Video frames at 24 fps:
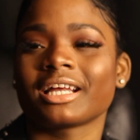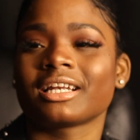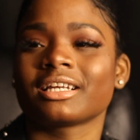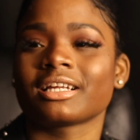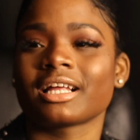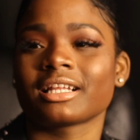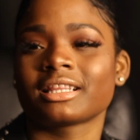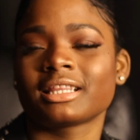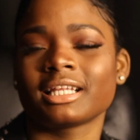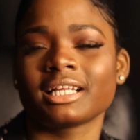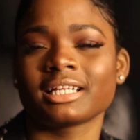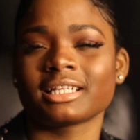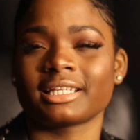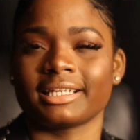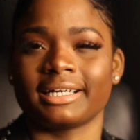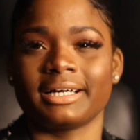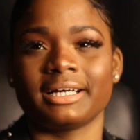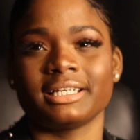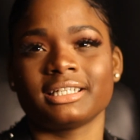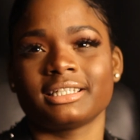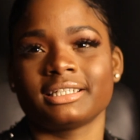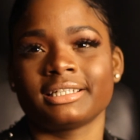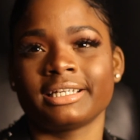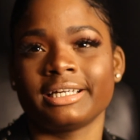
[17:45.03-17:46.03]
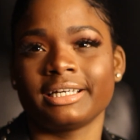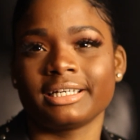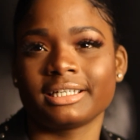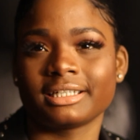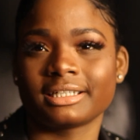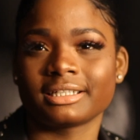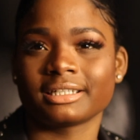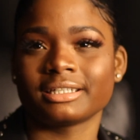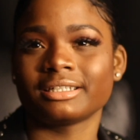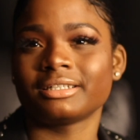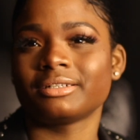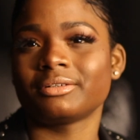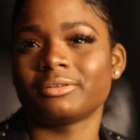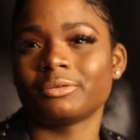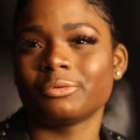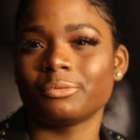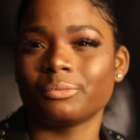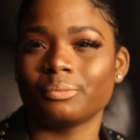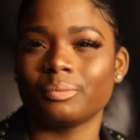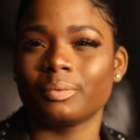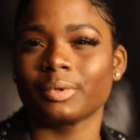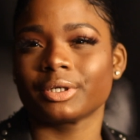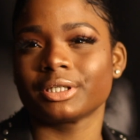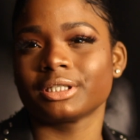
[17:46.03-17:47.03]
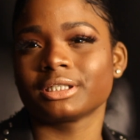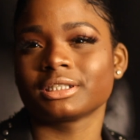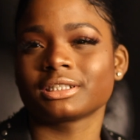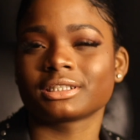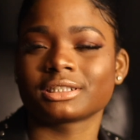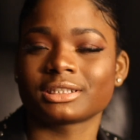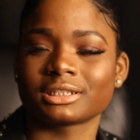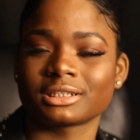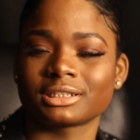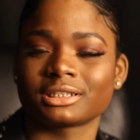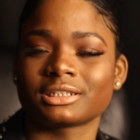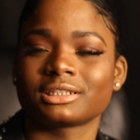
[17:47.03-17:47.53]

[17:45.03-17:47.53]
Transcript: And I think that, like, works.